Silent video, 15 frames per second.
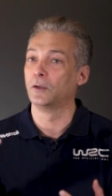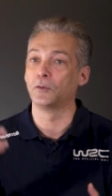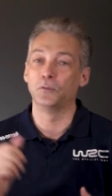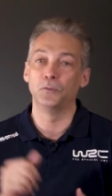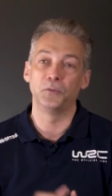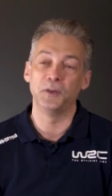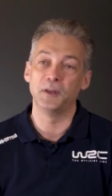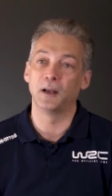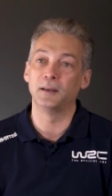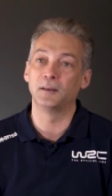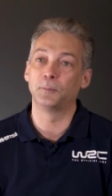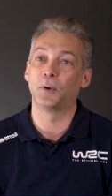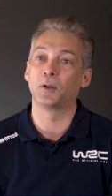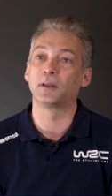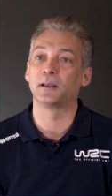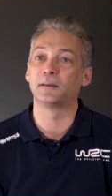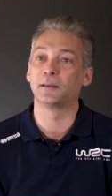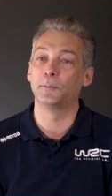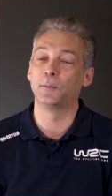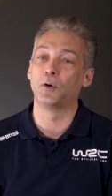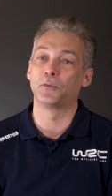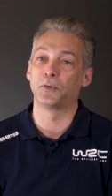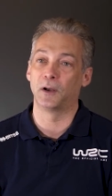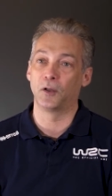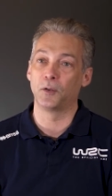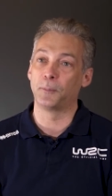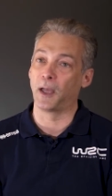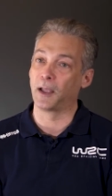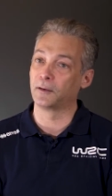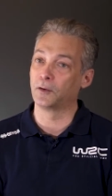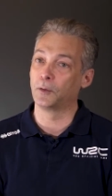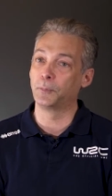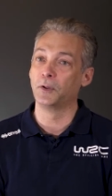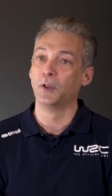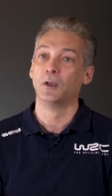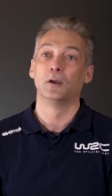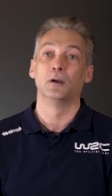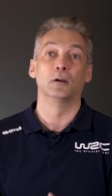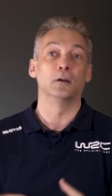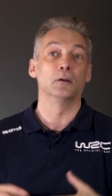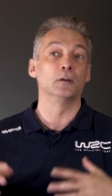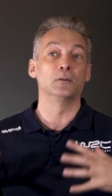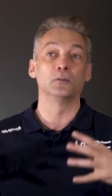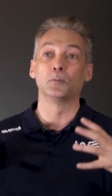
For example, at a recent esports final in Finland,